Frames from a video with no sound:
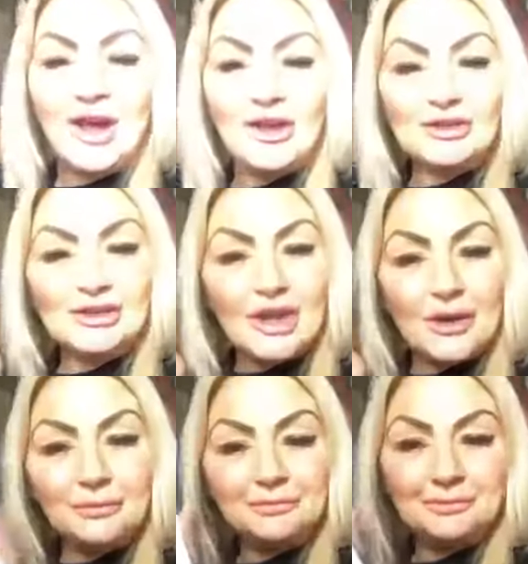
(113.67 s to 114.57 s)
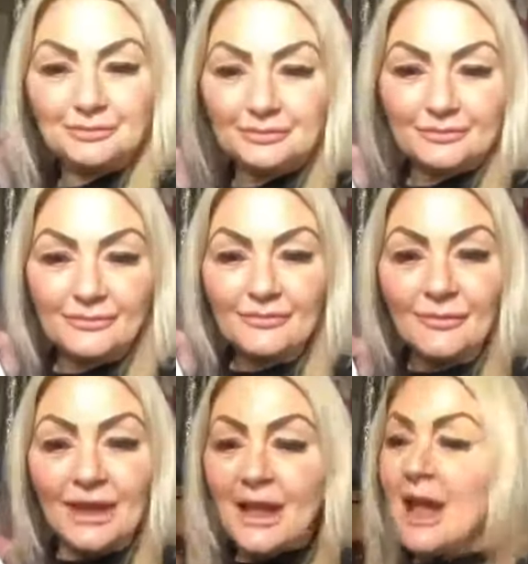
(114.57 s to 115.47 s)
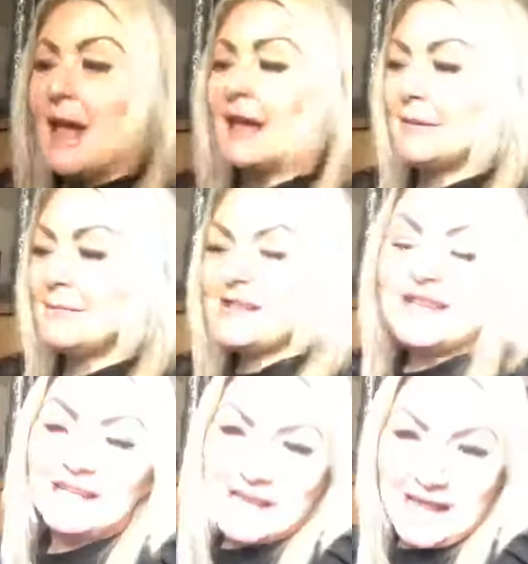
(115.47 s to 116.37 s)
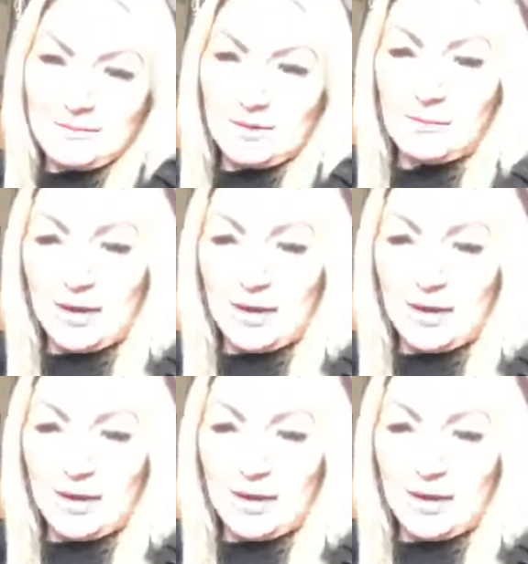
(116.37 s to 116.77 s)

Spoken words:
Also, my dear neighbour,